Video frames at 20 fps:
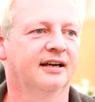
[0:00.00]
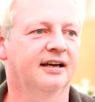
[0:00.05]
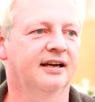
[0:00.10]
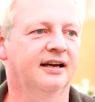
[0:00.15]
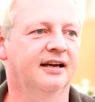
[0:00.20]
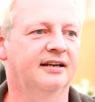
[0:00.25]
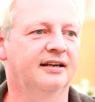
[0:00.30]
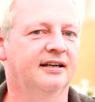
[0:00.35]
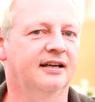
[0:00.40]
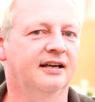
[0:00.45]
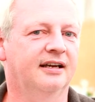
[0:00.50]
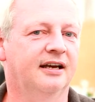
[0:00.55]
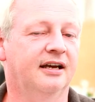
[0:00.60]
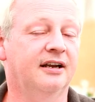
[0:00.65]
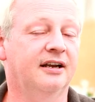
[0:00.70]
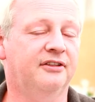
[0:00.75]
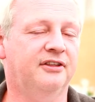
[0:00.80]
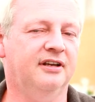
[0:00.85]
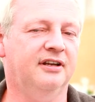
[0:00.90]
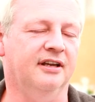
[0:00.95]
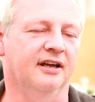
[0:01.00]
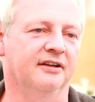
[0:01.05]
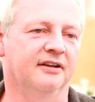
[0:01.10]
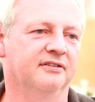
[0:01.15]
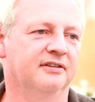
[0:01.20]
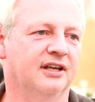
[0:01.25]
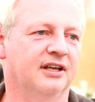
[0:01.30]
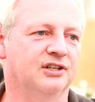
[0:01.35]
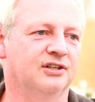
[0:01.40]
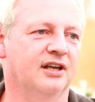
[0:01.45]
and I think, yeah,
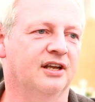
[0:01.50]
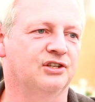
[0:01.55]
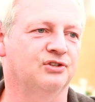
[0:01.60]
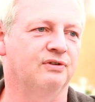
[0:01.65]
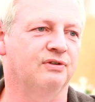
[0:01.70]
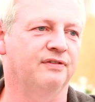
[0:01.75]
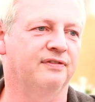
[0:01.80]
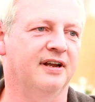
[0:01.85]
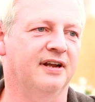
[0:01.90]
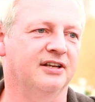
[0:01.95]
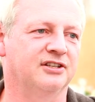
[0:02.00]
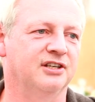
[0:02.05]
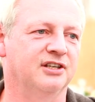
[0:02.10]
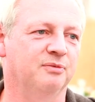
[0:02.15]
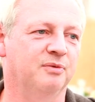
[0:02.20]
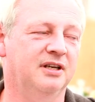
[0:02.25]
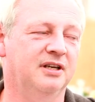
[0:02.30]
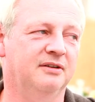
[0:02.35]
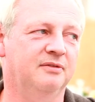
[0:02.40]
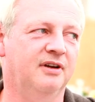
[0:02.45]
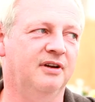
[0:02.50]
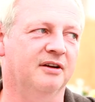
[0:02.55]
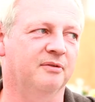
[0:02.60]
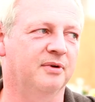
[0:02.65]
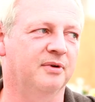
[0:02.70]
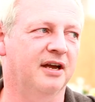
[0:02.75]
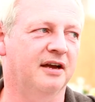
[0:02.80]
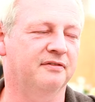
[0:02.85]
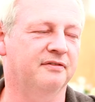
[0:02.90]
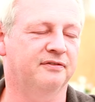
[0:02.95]
that's reflected. We
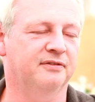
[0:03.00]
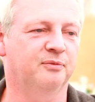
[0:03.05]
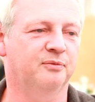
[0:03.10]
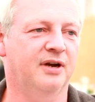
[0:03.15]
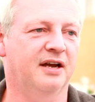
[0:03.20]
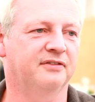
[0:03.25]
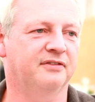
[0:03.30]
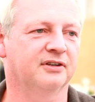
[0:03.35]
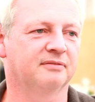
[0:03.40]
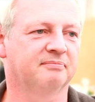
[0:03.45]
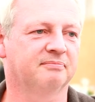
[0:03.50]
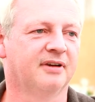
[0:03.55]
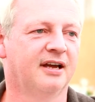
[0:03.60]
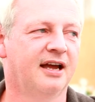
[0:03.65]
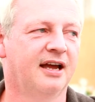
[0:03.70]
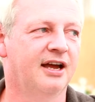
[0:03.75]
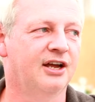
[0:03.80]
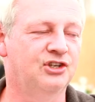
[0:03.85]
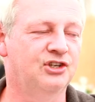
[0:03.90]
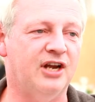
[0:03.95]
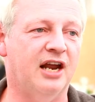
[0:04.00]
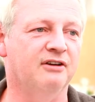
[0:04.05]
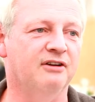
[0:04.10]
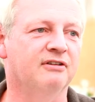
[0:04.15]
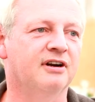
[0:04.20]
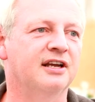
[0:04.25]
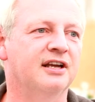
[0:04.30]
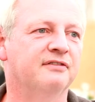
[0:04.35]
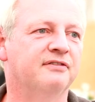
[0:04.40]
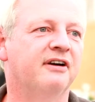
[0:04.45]
have
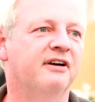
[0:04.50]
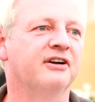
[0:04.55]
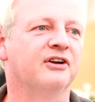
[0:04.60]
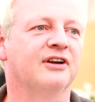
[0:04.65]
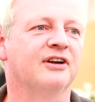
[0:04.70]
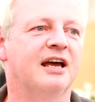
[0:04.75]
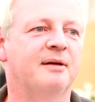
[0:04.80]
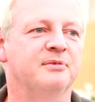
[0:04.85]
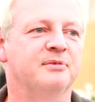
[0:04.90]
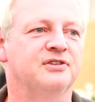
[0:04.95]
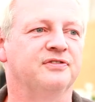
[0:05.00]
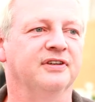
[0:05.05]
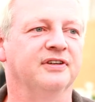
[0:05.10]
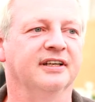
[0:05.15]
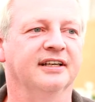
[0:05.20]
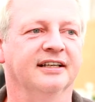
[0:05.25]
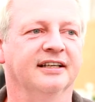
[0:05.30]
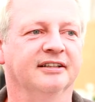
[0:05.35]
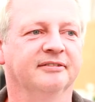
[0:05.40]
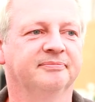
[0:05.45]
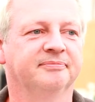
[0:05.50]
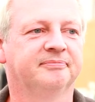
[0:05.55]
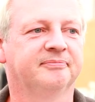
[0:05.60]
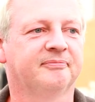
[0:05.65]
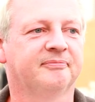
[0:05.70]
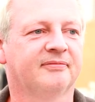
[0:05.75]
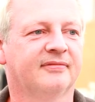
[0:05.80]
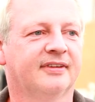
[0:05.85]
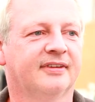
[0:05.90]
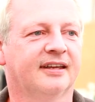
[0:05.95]
generally a very good atmosphere here,
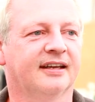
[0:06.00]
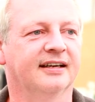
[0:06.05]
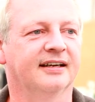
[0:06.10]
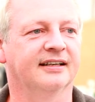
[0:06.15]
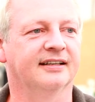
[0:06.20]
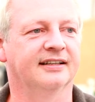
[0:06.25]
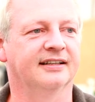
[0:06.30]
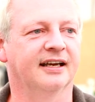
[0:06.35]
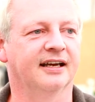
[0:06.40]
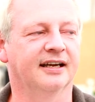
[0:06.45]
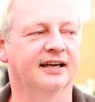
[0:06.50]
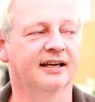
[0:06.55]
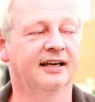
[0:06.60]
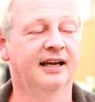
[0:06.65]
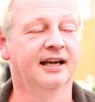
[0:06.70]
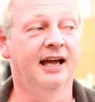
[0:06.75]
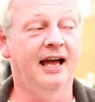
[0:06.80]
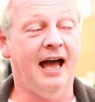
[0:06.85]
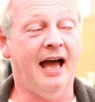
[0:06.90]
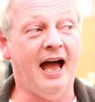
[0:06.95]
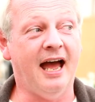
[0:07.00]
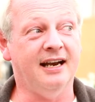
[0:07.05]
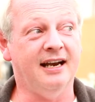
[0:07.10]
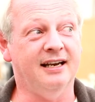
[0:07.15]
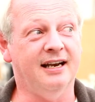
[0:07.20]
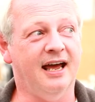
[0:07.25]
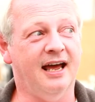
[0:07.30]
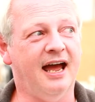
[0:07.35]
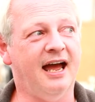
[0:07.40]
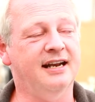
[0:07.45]

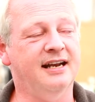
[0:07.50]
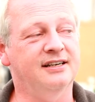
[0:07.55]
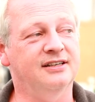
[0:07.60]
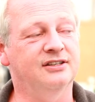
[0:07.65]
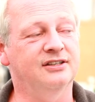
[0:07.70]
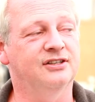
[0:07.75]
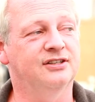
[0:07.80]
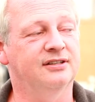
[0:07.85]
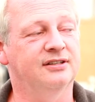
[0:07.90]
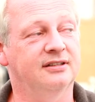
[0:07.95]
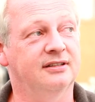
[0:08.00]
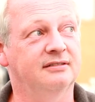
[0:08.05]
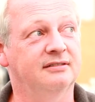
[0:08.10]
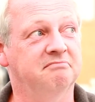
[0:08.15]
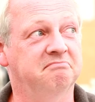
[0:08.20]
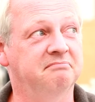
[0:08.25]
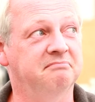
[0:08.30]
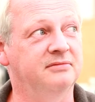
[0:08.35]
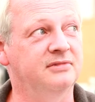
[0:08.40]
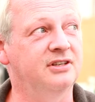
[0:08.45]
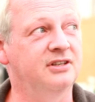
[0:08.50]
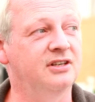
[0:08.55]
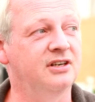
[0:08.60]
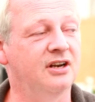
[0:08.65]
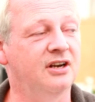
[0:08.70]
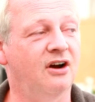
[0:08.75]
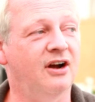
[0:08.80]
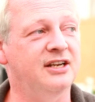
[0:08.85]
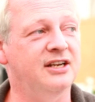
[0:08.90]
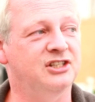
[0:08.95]
and
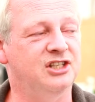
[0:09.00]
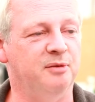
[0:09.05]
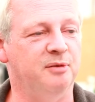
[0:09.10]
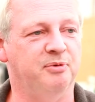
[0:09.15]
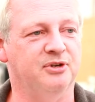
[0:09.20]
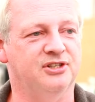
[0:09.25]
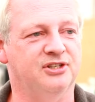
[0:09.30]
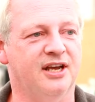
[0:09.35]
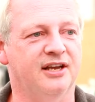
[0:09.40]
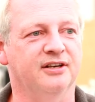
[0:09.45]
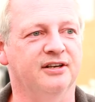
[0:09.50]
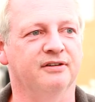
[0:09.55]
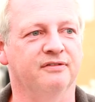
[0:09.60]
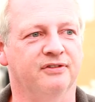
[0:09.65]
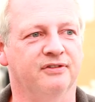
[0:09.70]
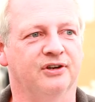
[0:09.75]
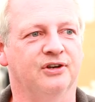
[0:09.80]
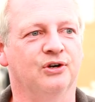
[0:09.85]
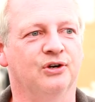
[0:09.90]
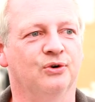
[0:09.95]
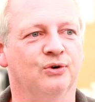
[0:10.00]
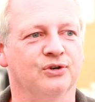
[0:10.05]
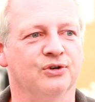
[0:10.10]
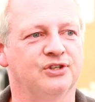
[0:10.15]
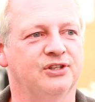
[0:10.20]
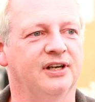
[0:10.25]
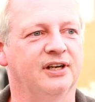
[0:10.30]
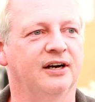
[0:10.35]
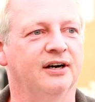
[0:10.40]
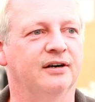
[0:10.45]
90% of the core
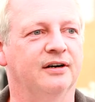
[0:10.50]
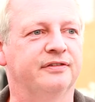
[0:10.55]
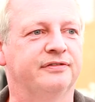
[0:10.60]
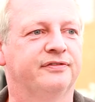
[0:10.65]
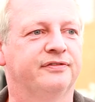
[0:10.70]
staff